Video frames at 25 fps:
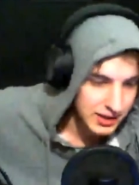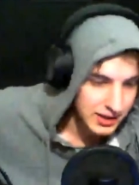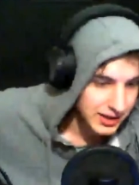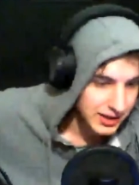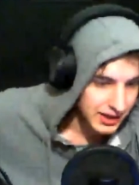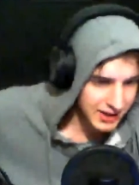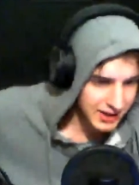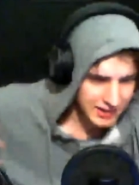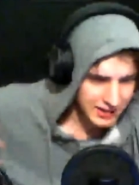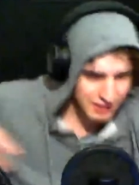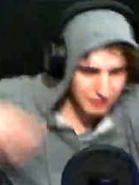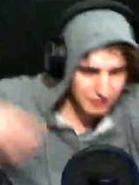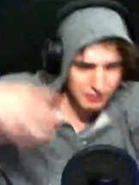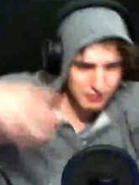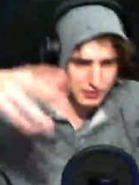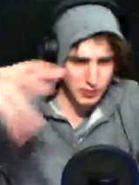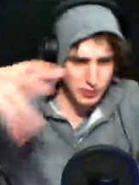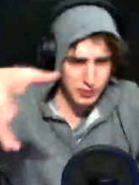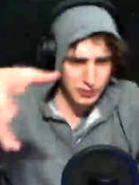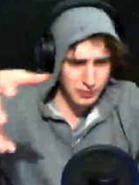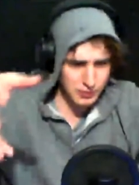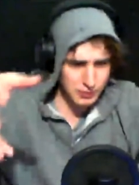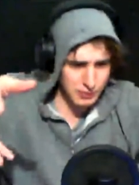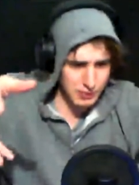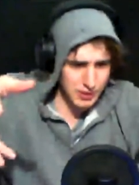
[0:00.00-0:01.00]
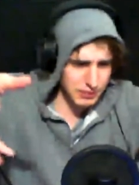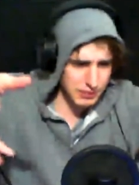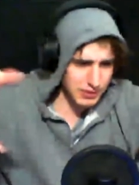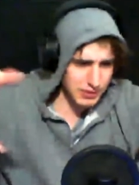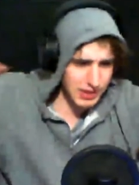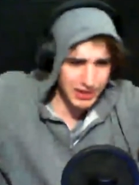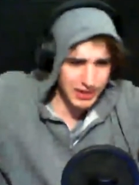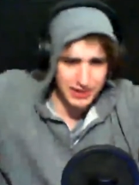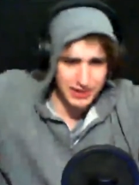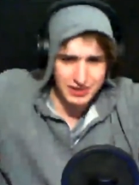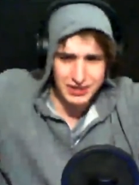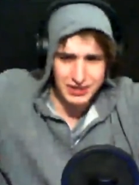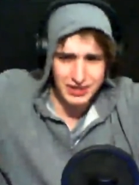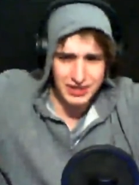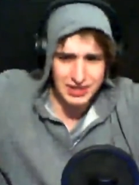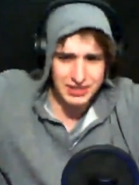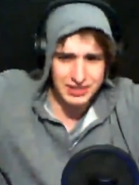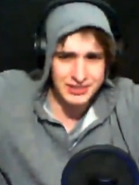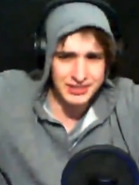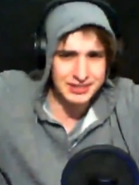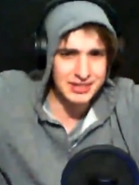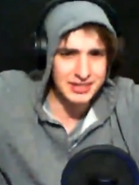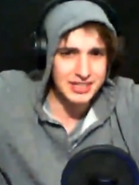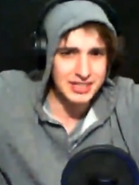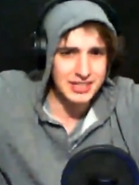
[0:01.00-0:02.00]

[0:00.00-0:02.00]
and a few people are on